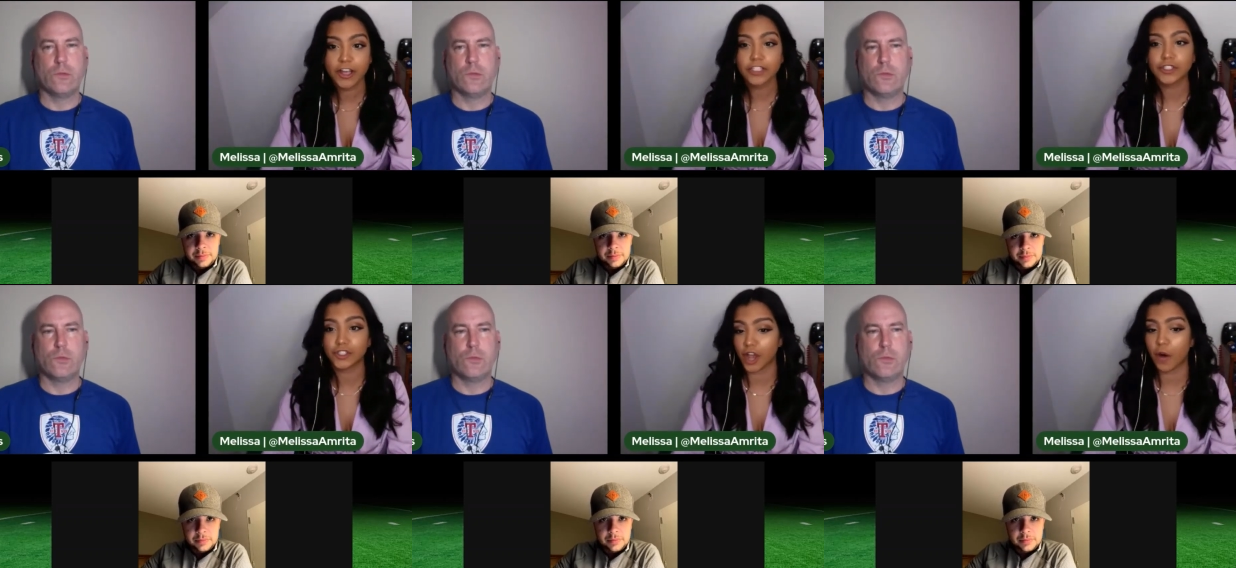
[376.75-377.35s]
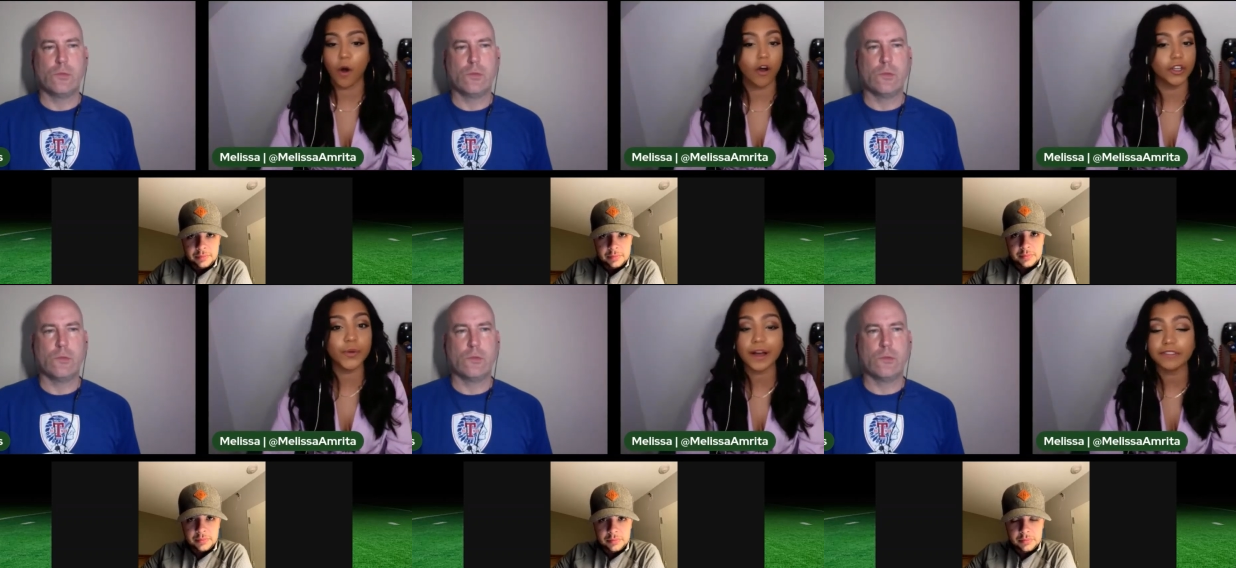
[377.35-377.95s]
Speaker 1: So, all
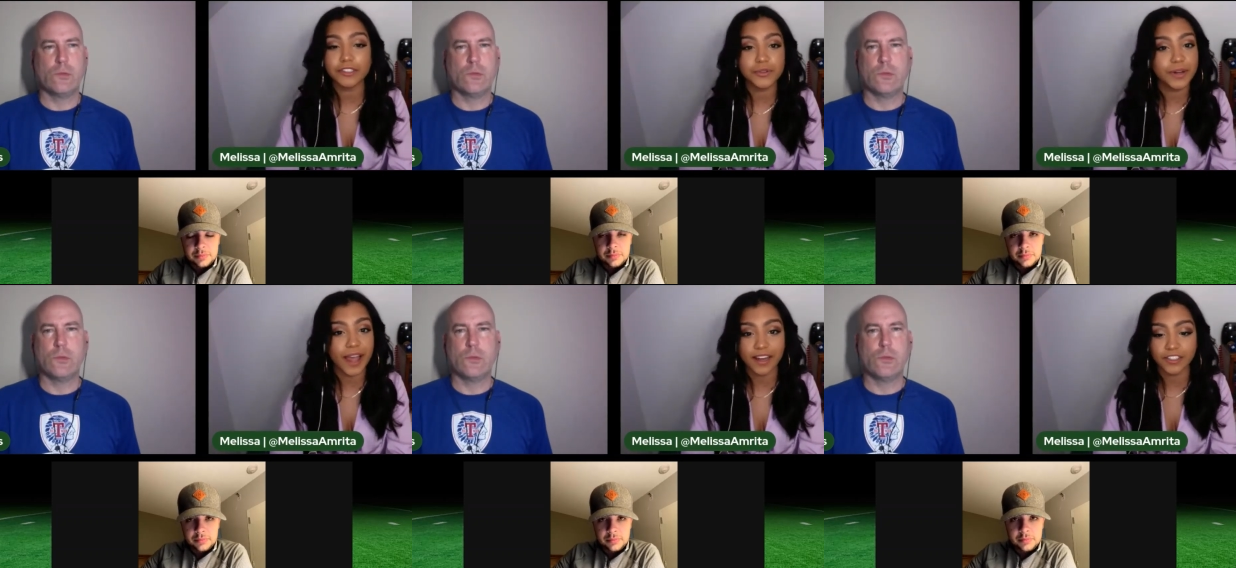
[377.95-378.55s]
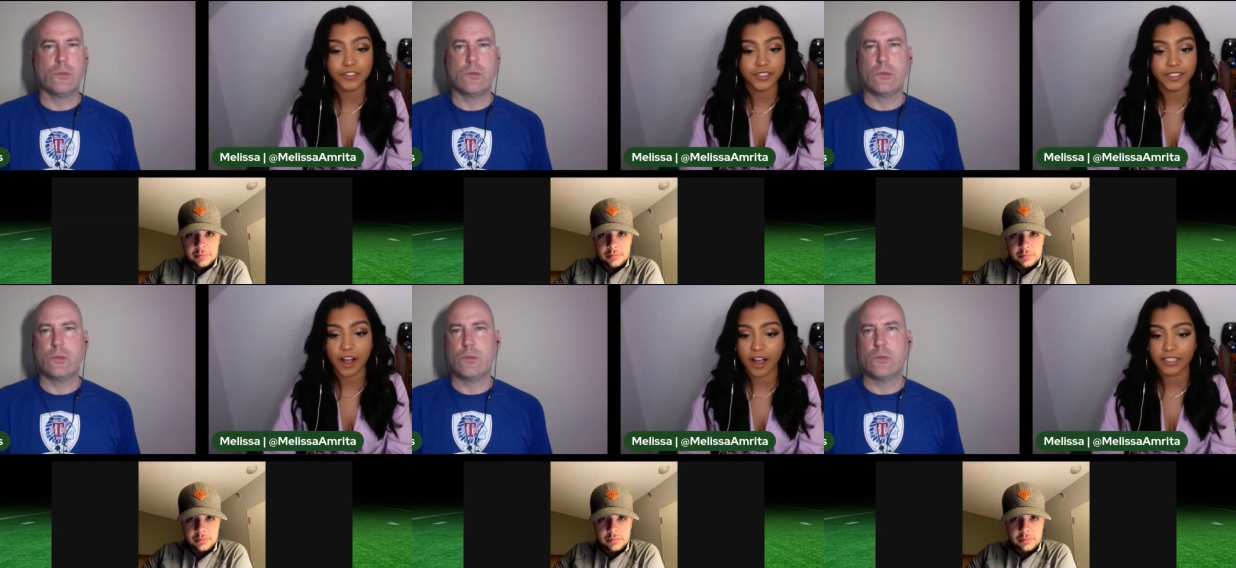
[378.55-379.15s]
you have to do to enter this
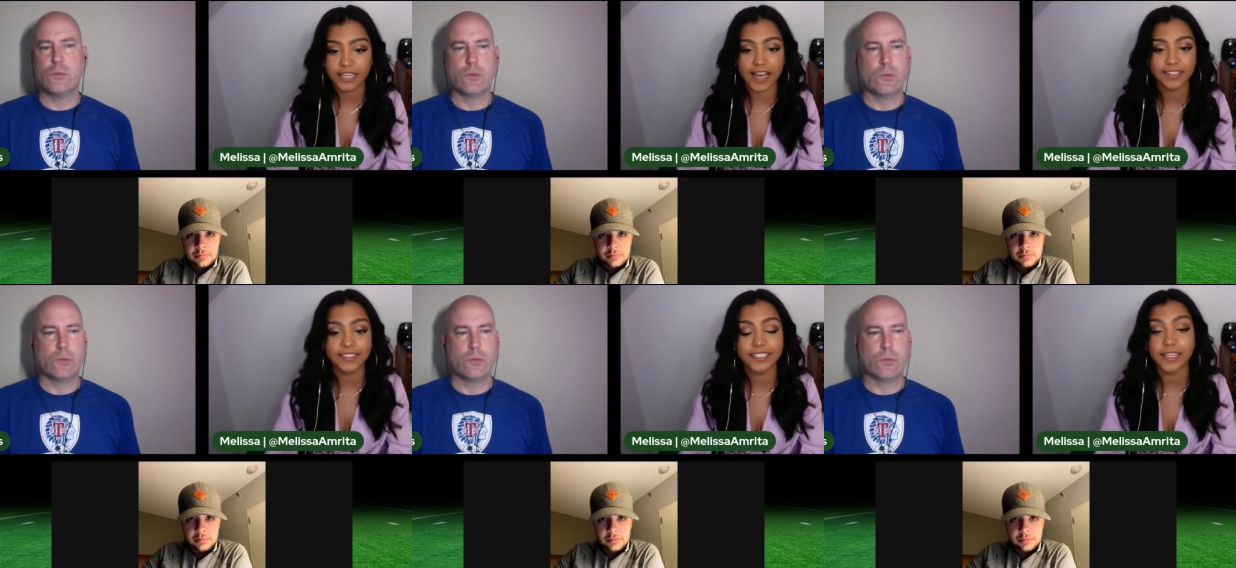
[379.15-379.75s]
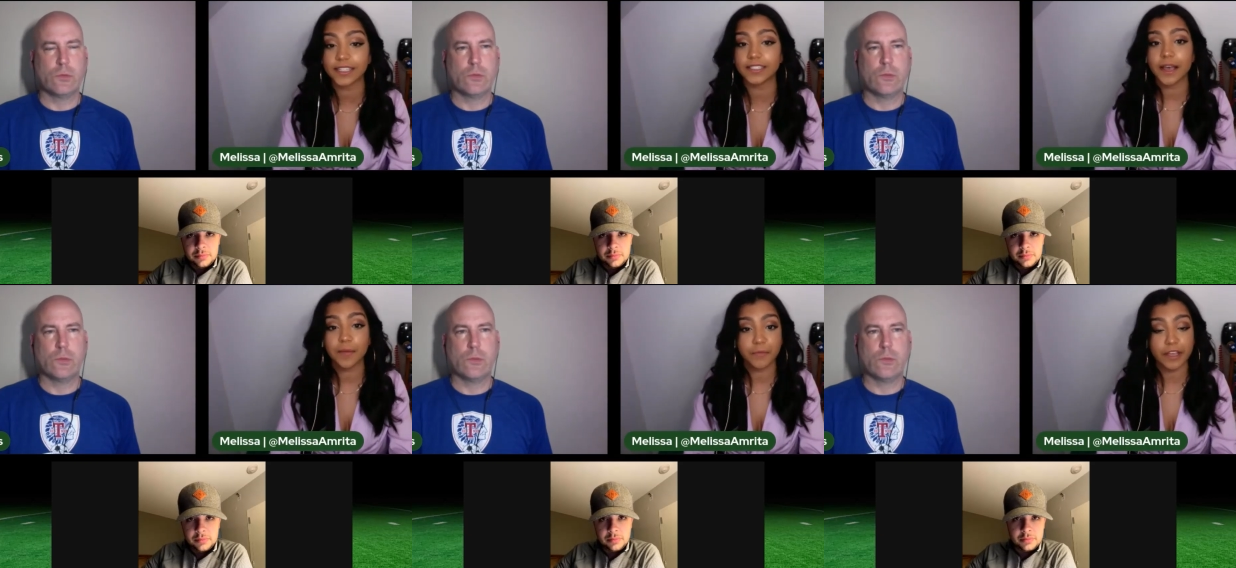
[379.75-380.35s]
contest is
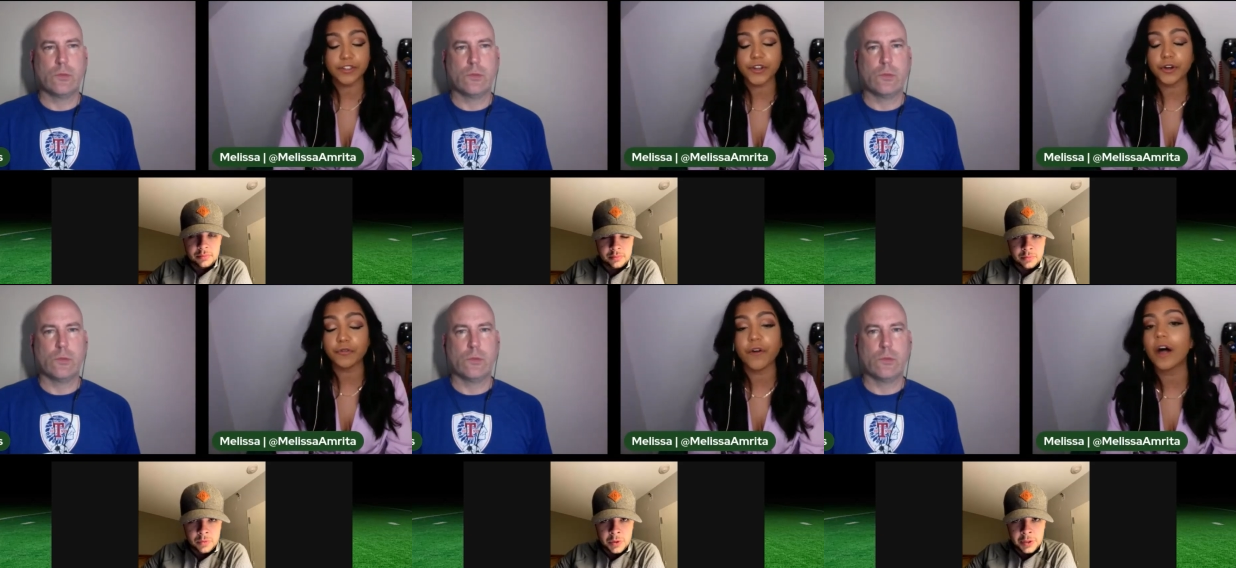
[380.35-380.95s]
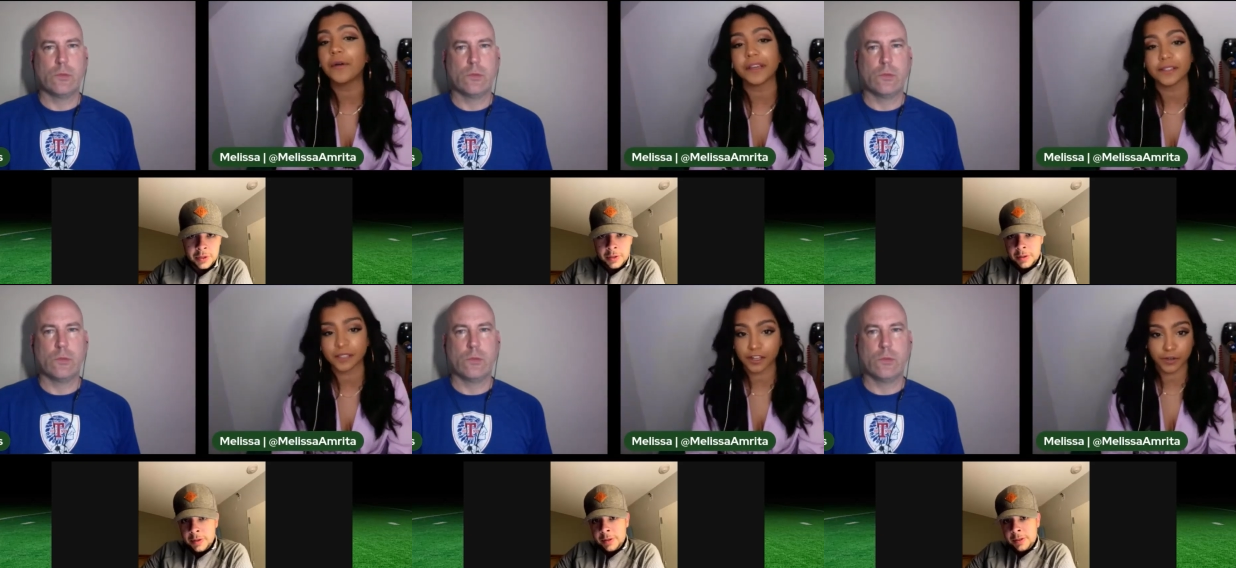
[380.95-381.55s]
make sure you're following us
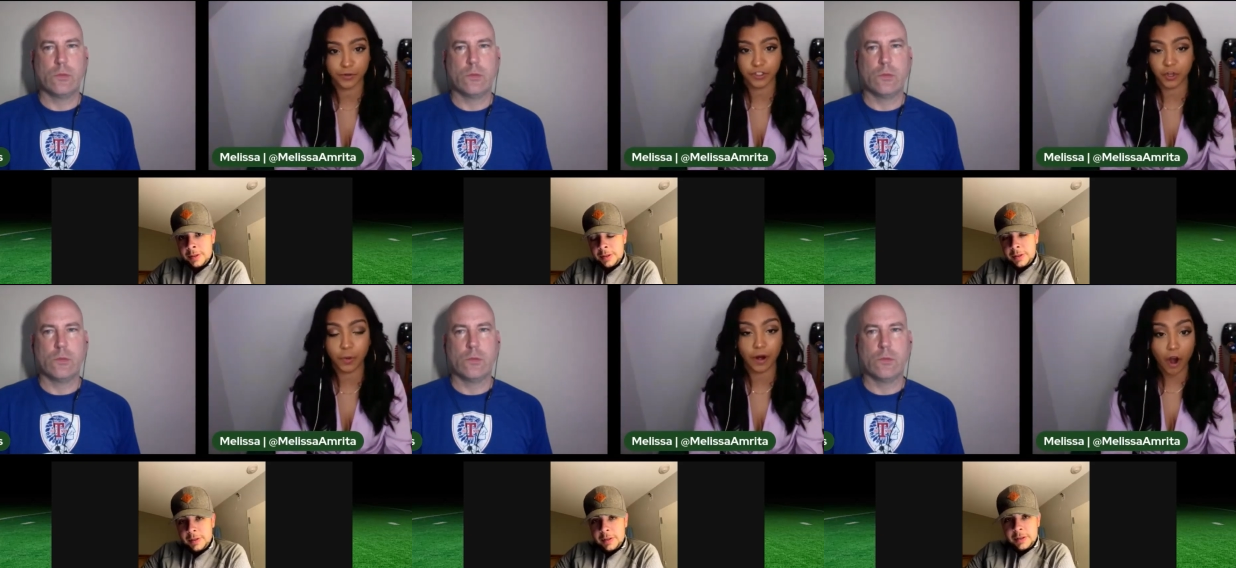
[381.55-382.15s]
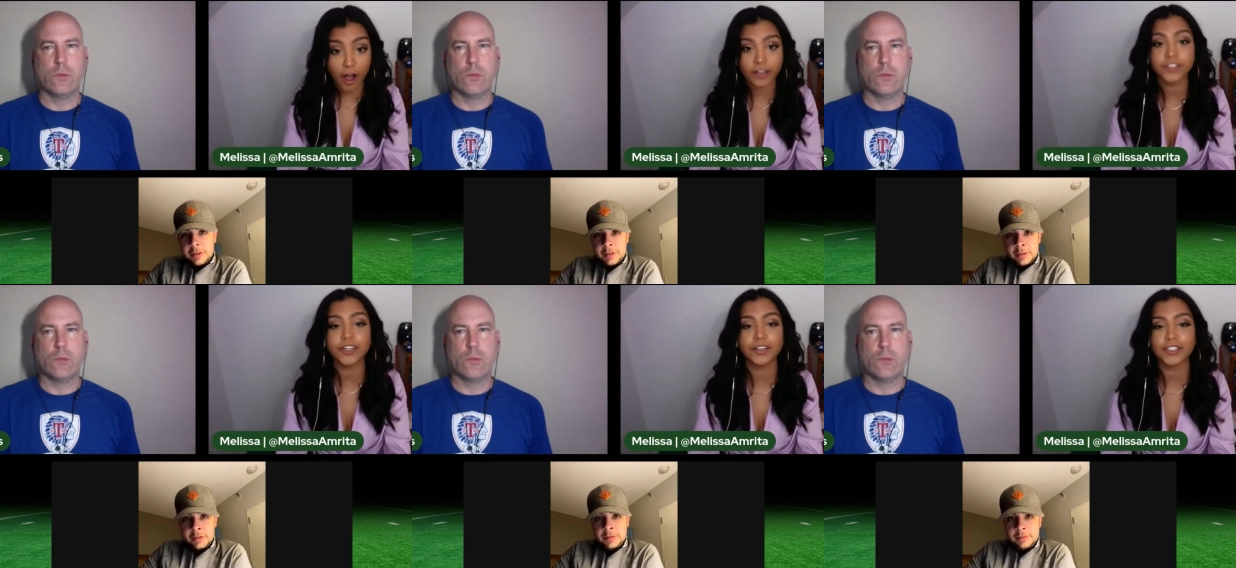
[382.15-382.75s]
on YouTube, our Odds
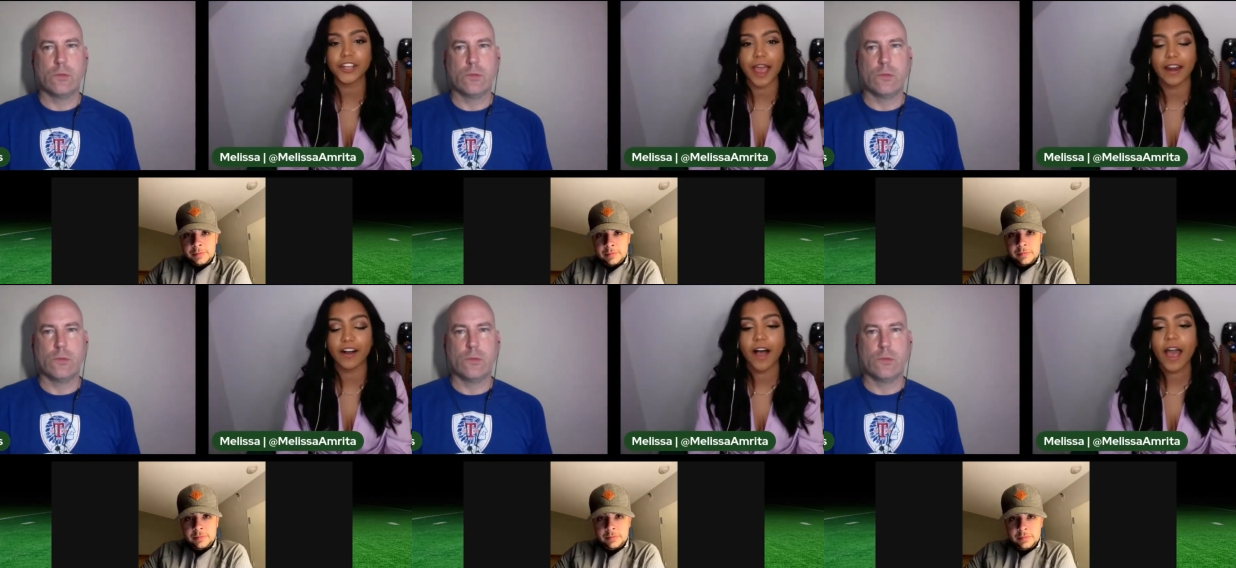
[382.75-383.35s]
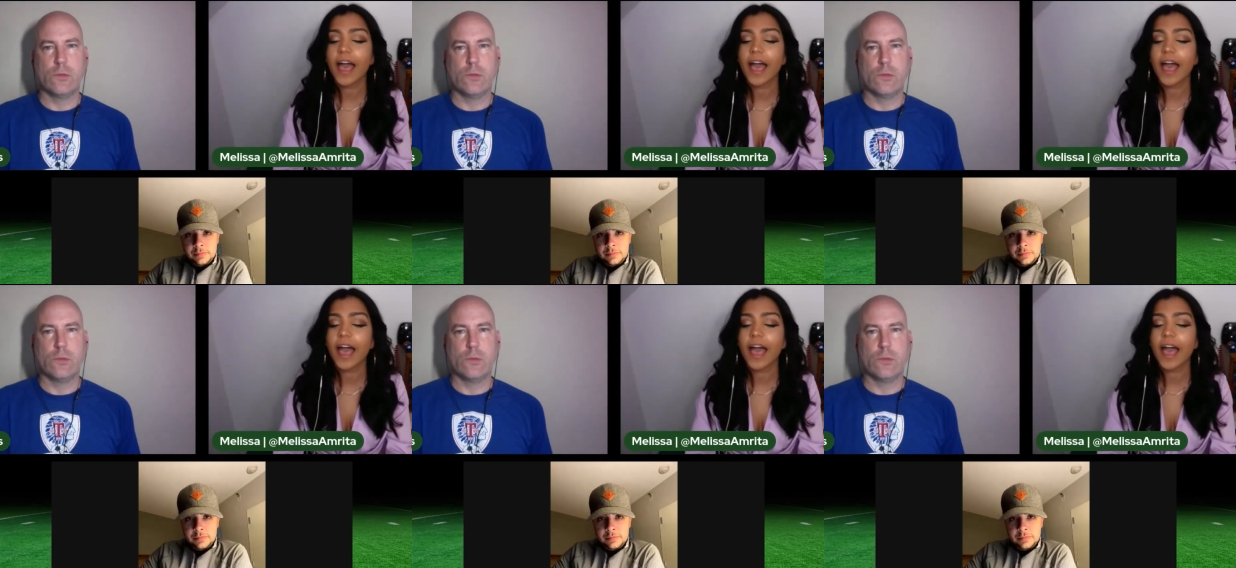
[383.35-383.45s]
Checker channel,